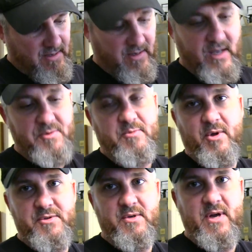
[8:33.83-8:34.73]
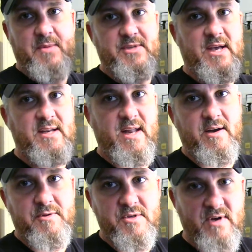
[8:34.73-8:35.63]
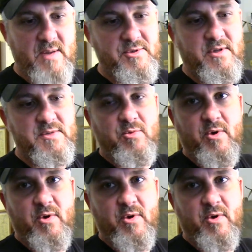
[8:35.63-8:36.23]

it comes with both straps, I can add another strap to this